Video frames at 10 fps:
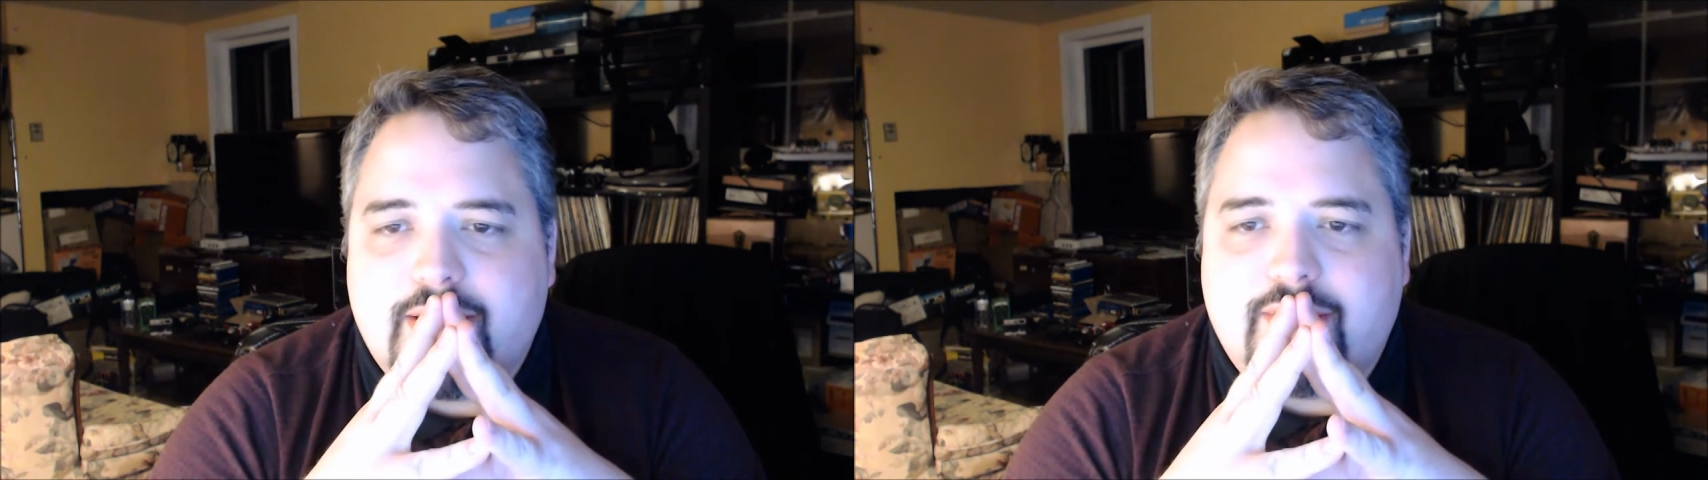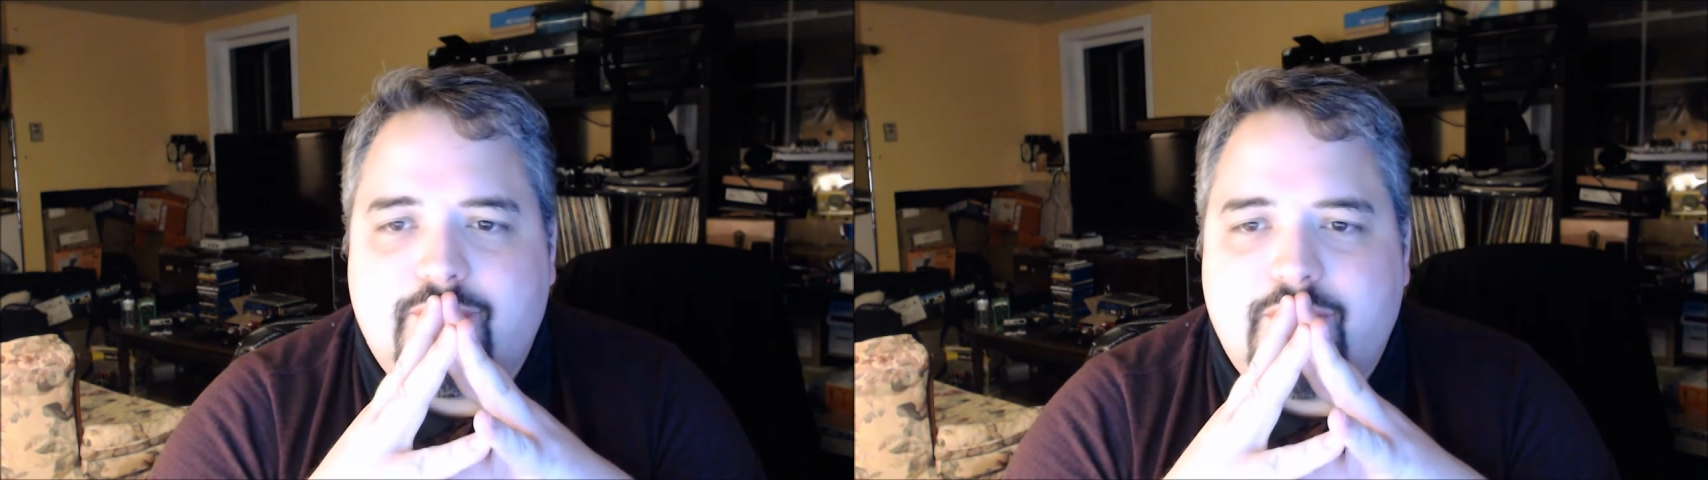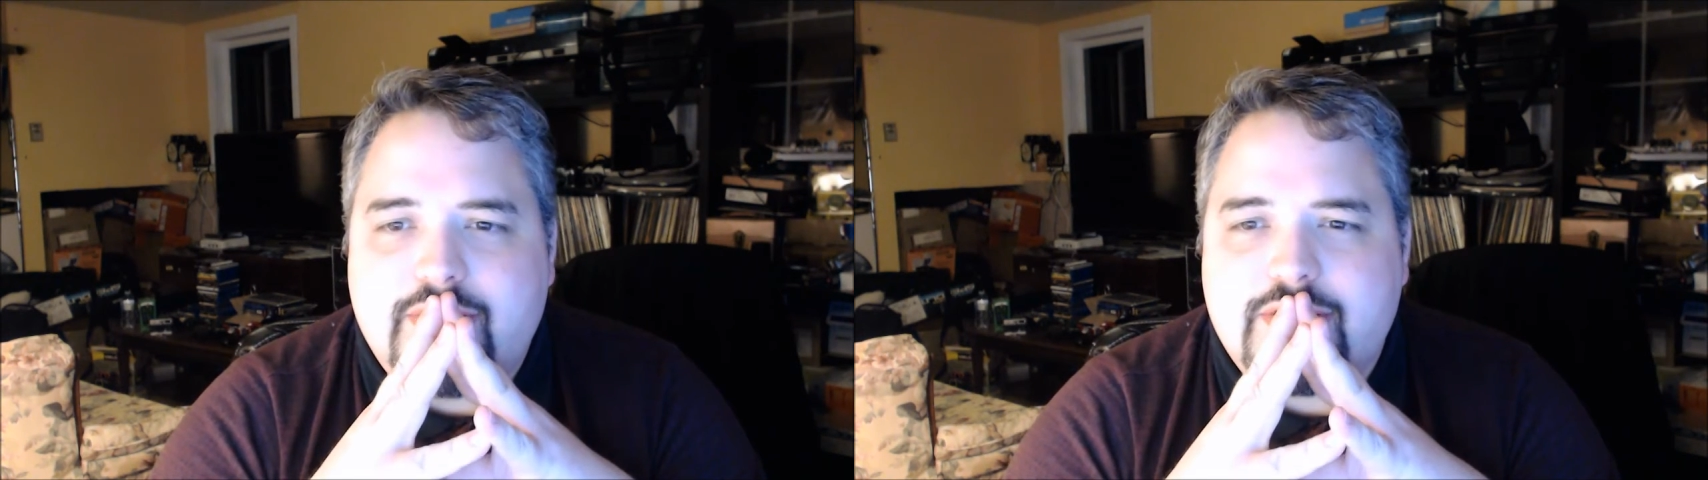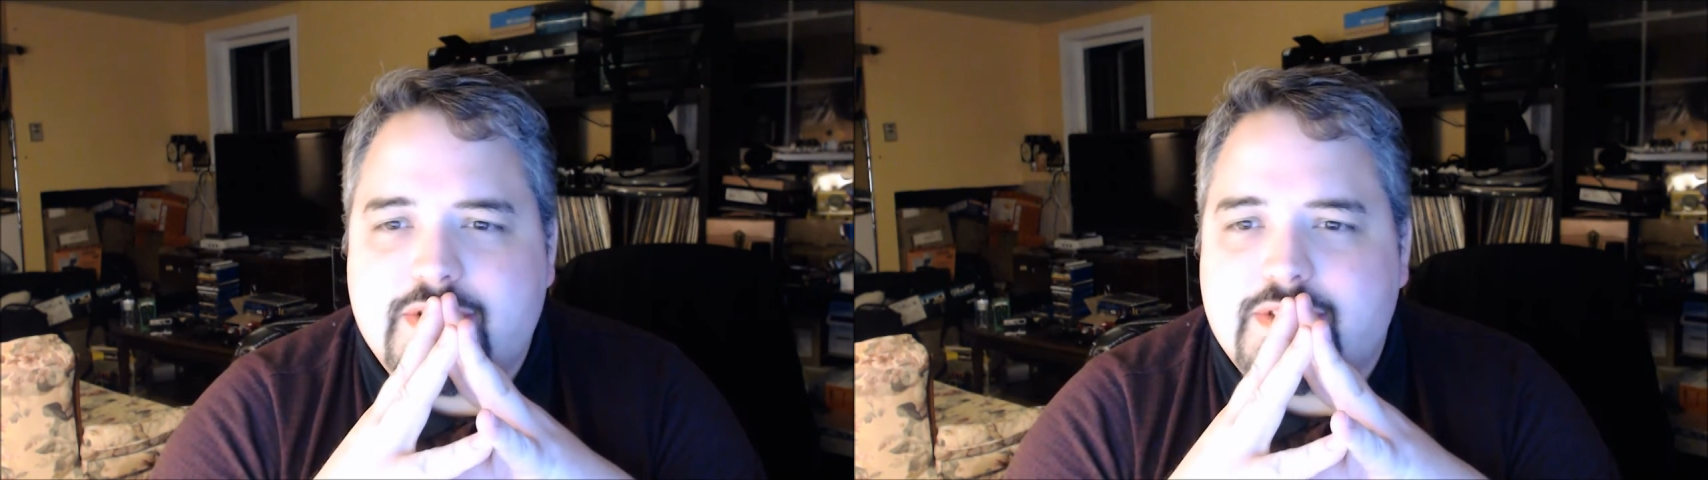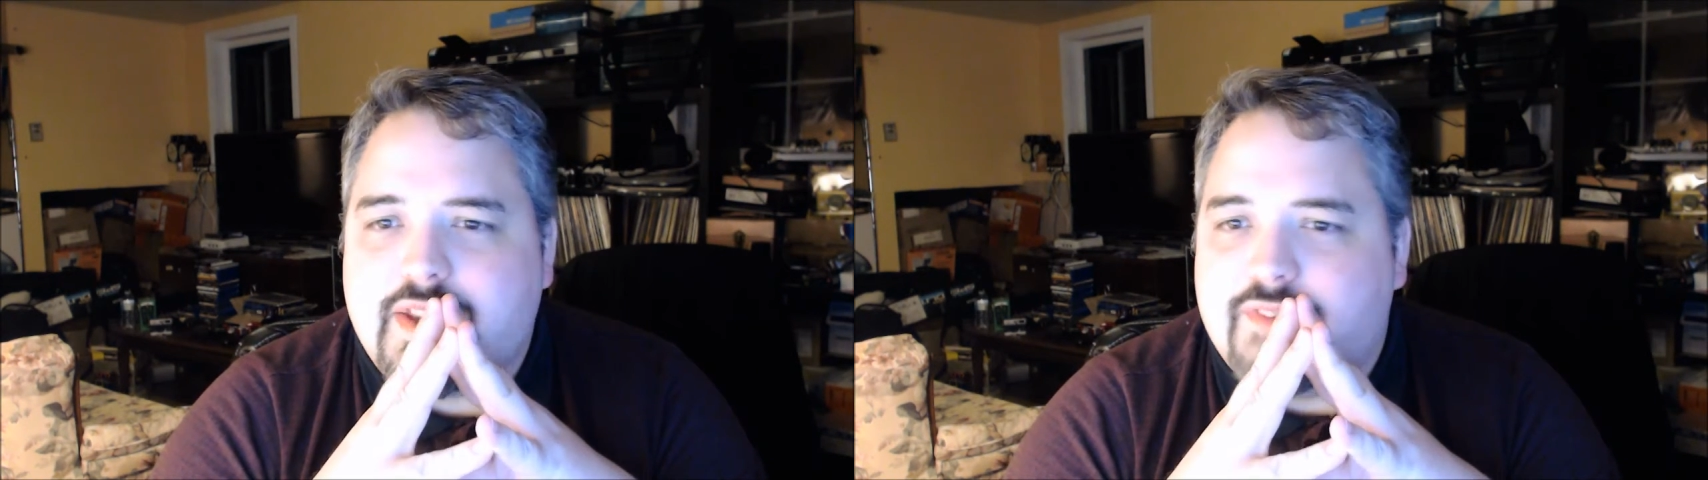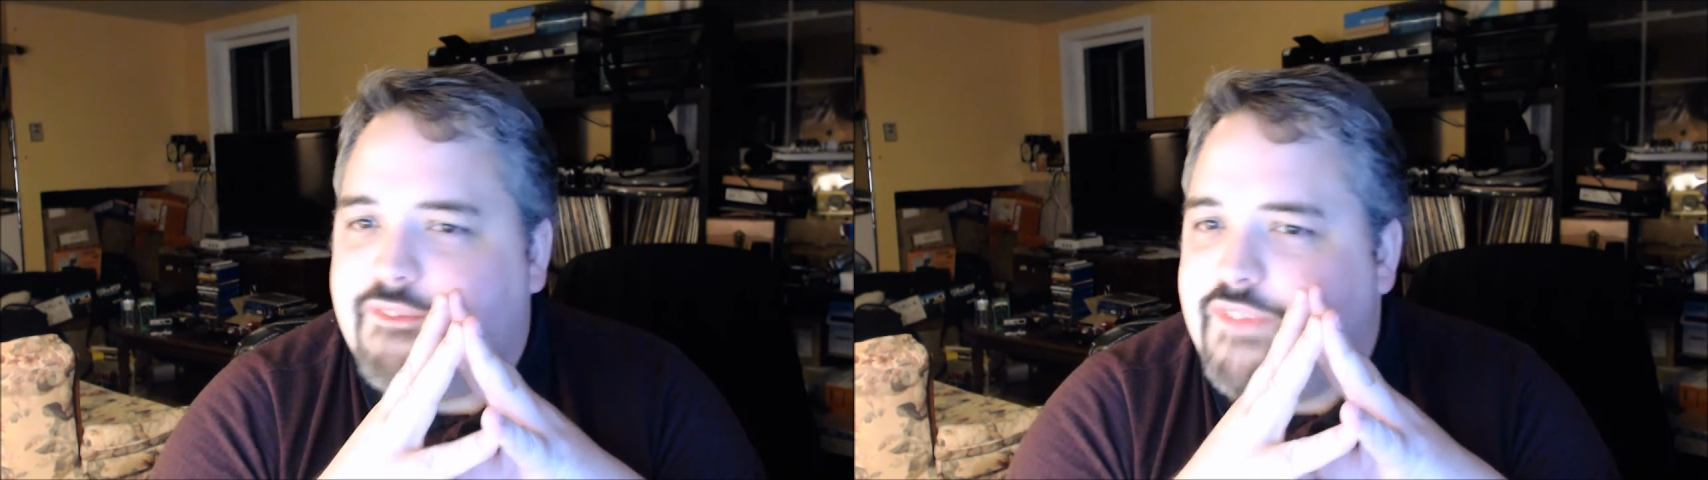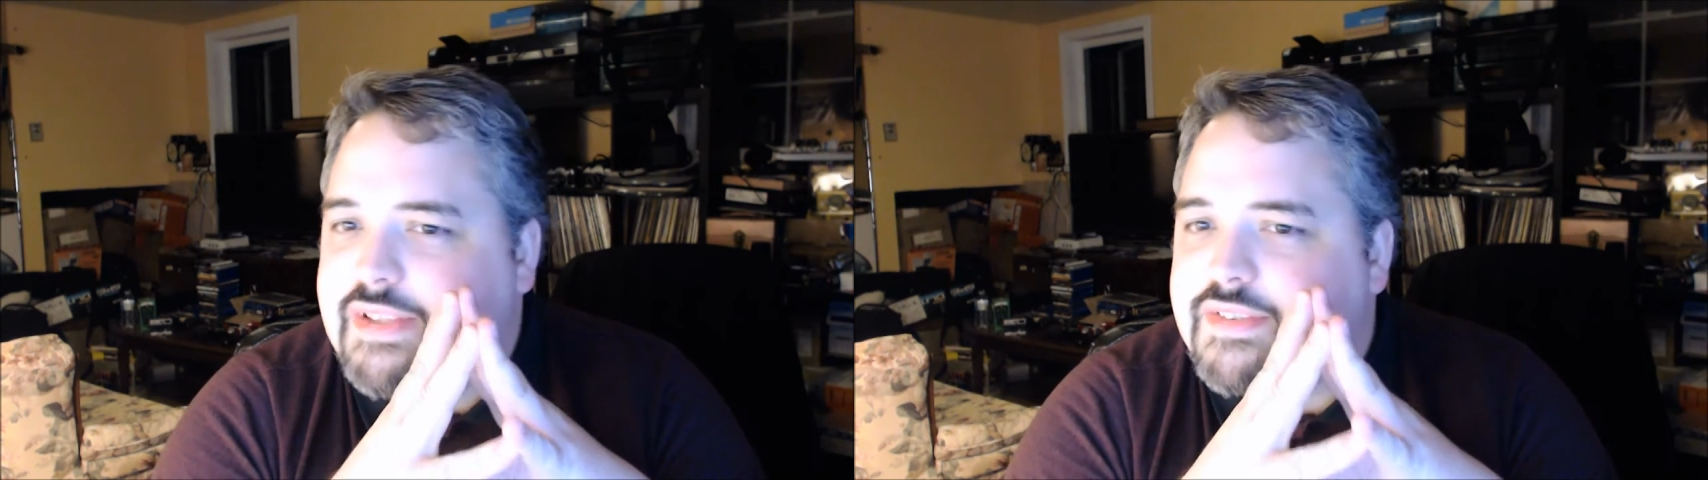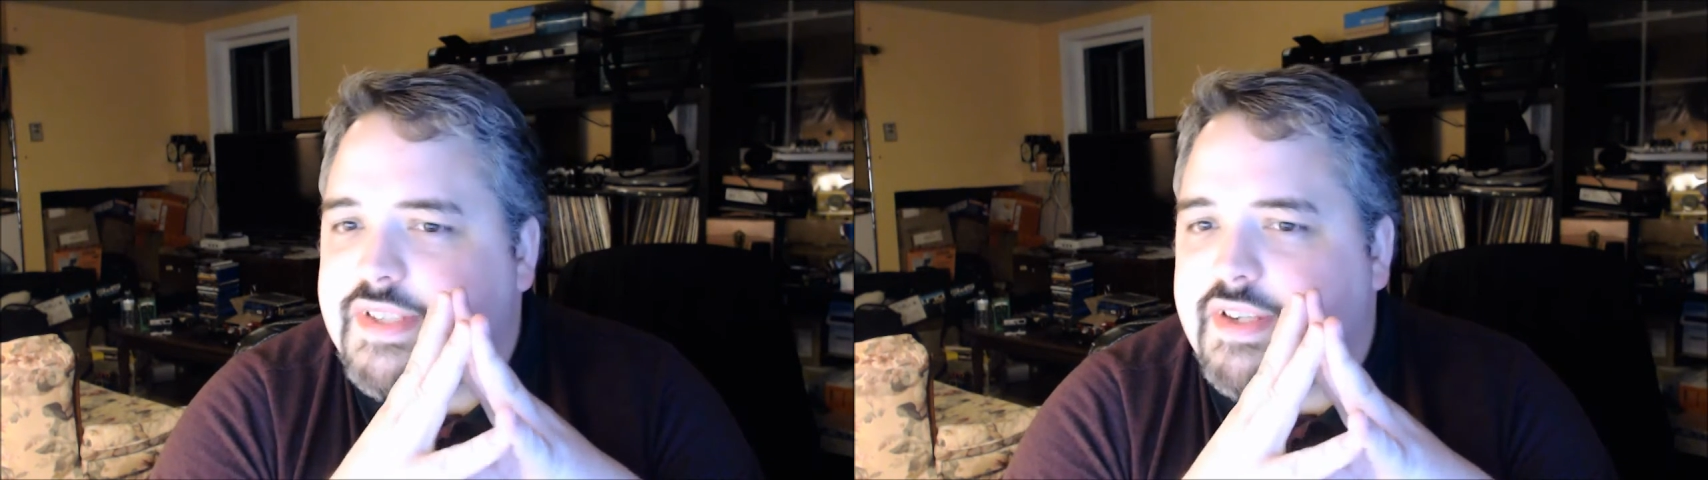it
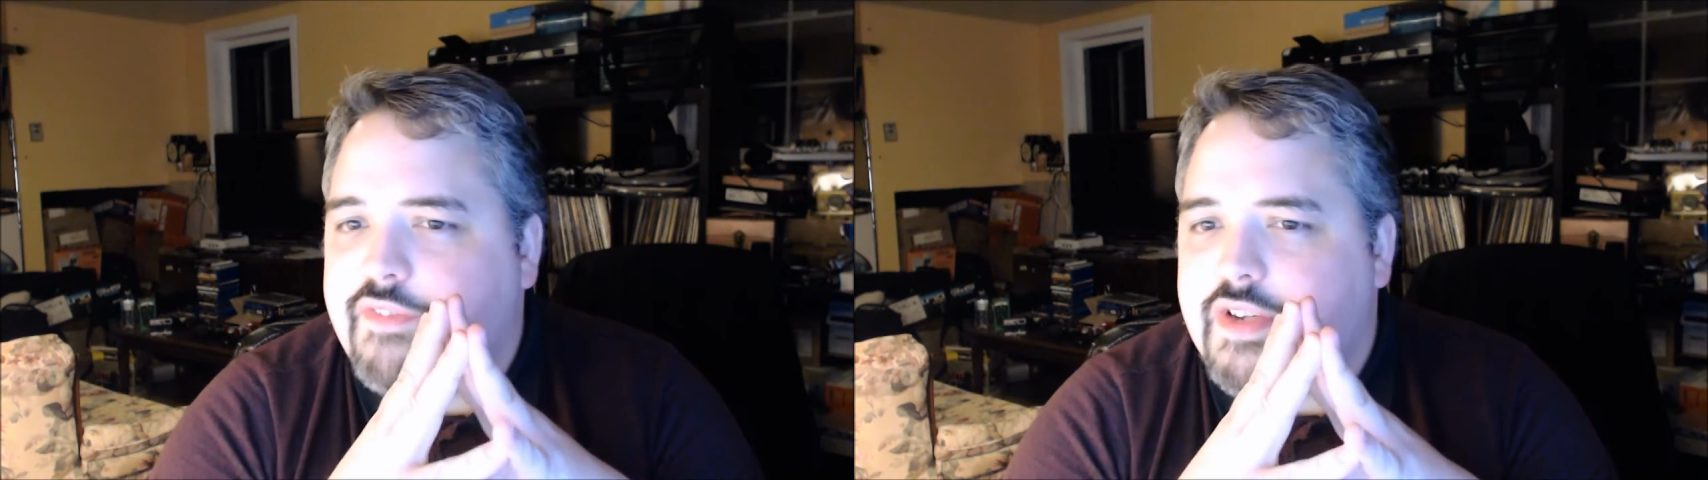feels like it